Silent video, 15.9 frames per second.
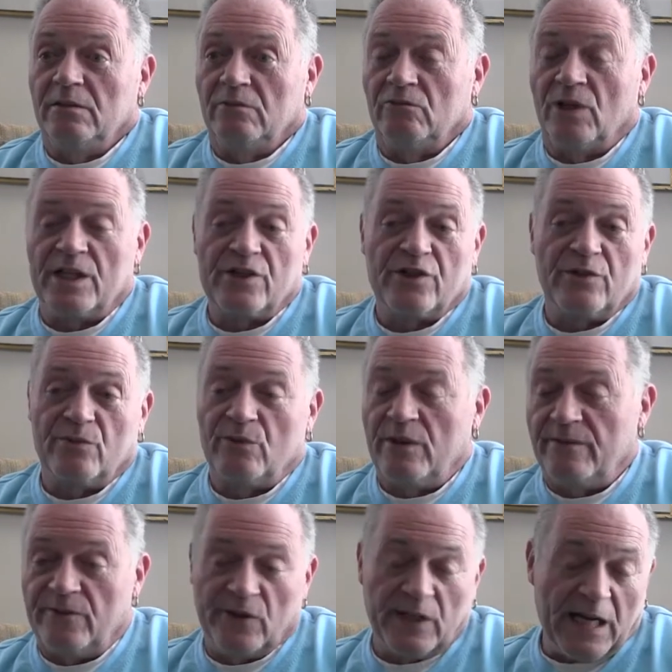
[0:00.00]
Russian
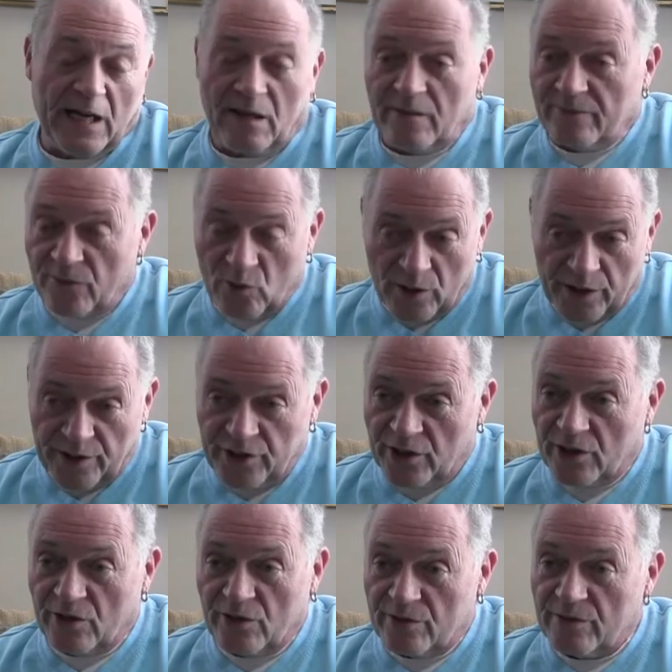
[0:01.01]
River,
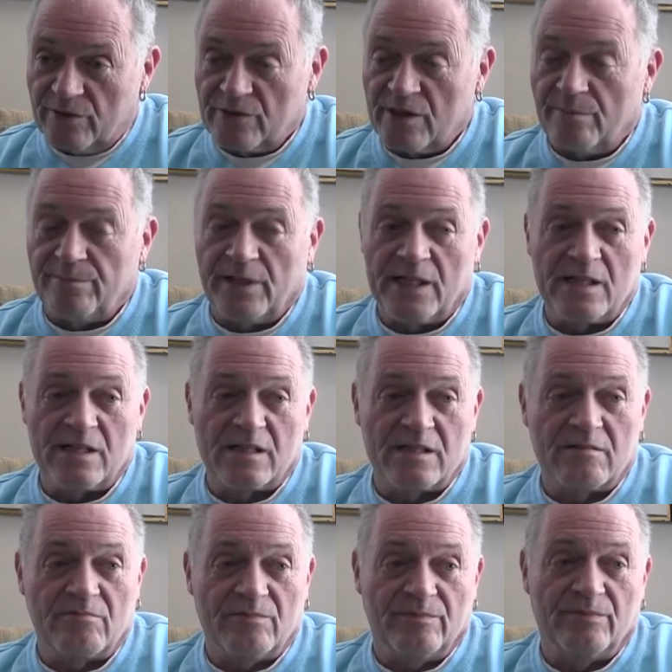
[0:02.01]
California, or mm-hmm.
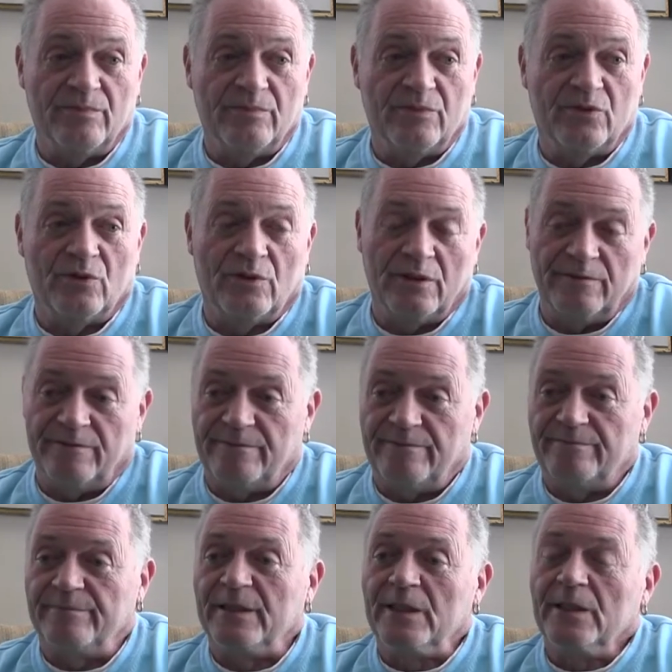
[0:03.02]
someplace mm-hmm. sort of
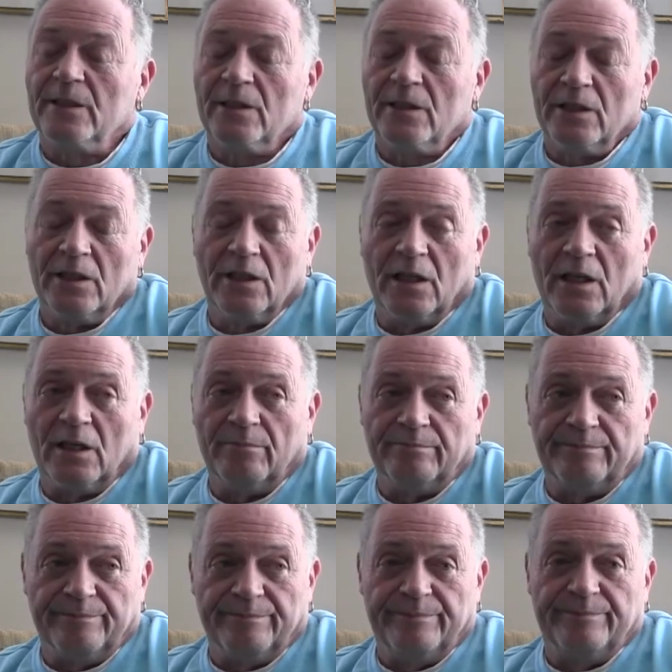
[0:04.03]

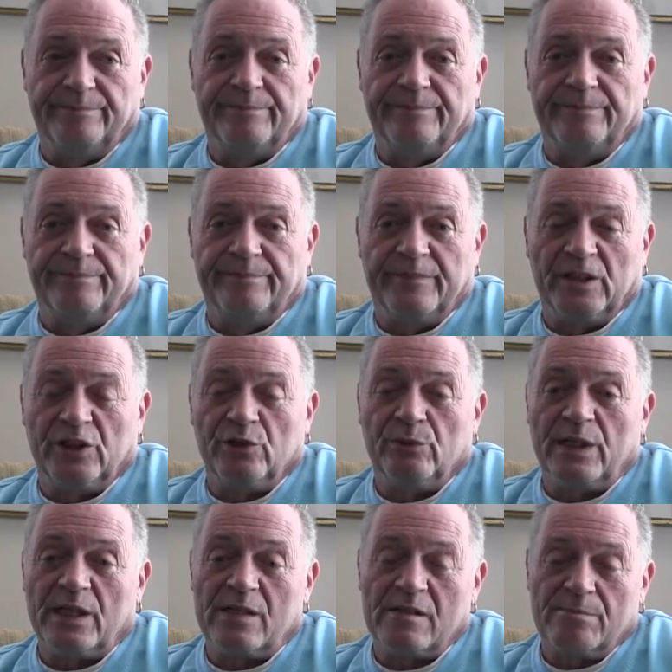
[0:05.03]
um, that you
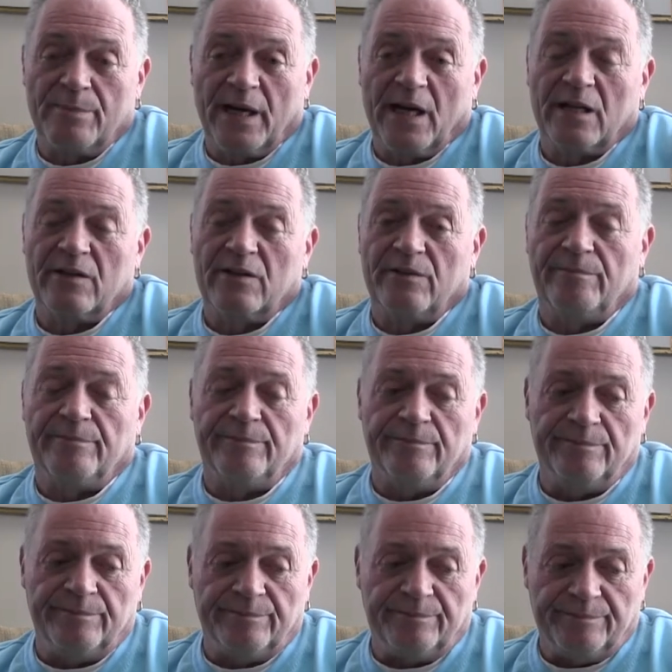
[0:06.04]
would expect.
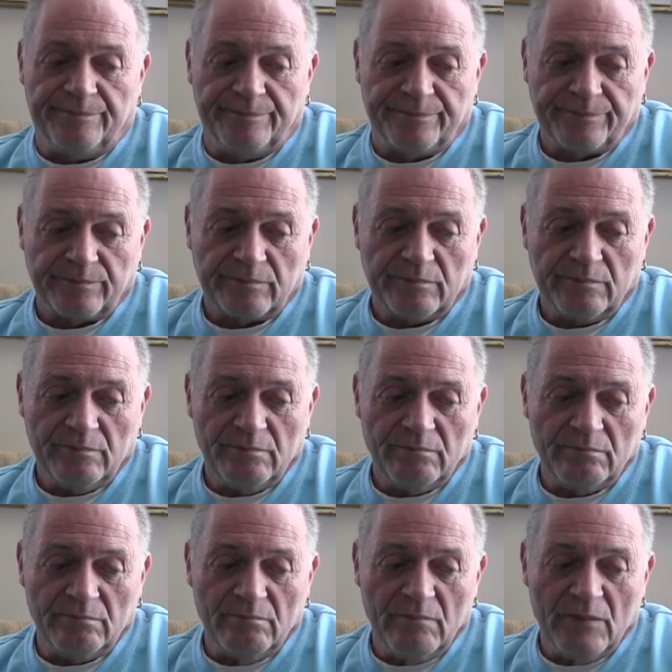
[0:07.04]

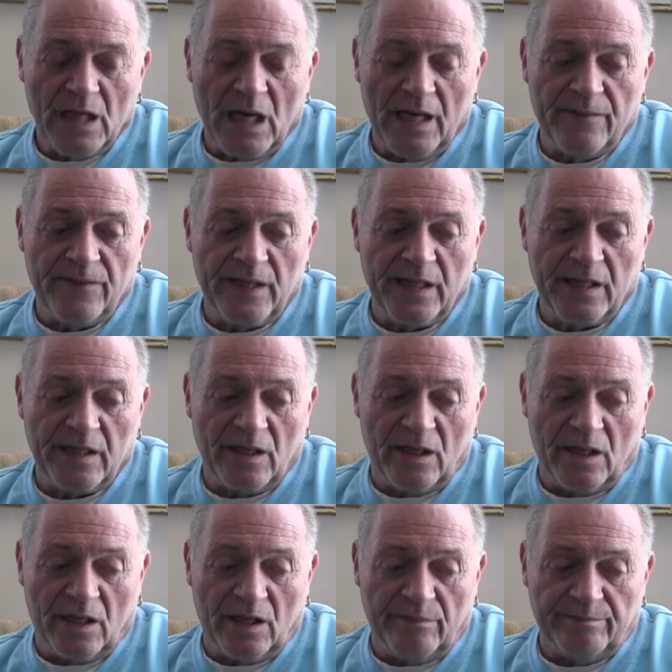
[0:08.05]
I think
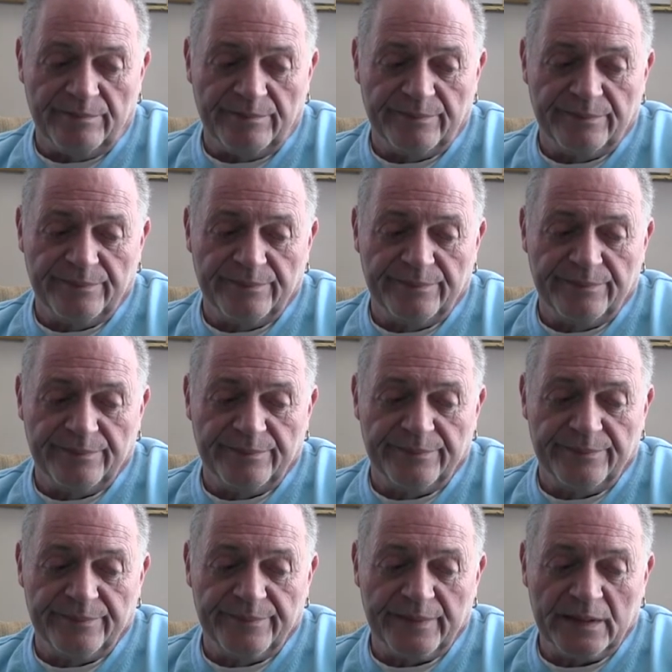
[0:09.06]
uh,
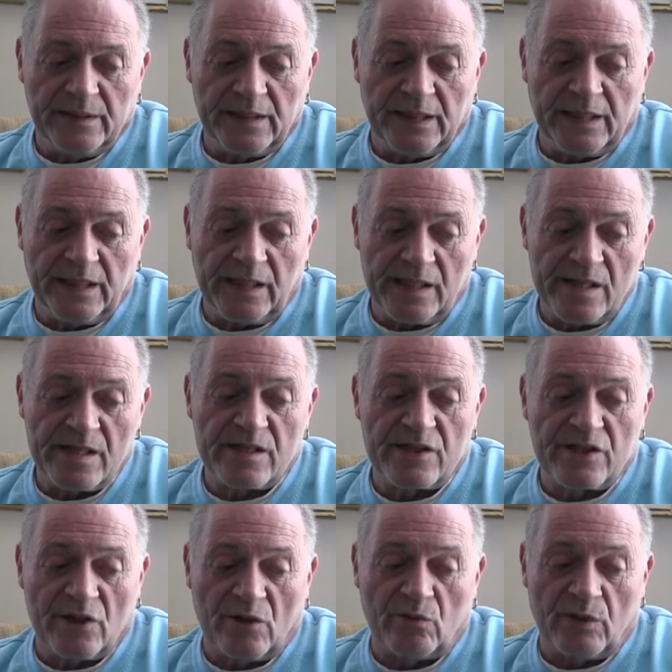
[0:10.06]
that it is
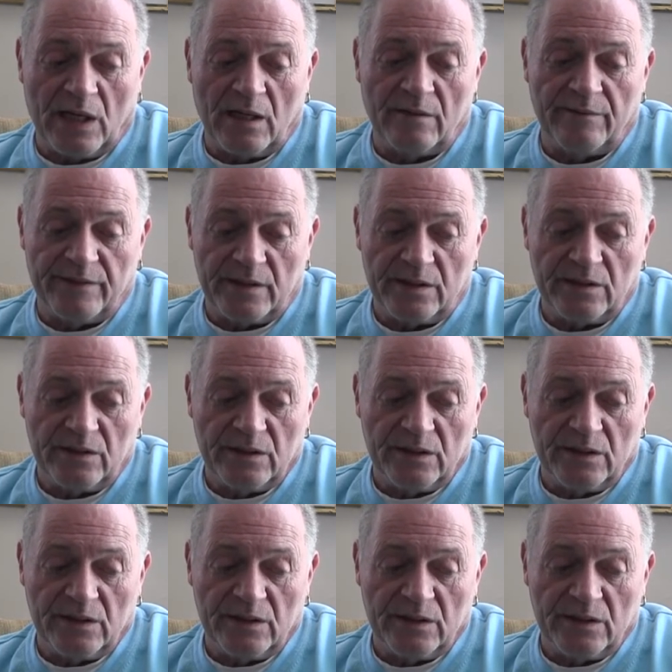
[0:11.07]
still relevant,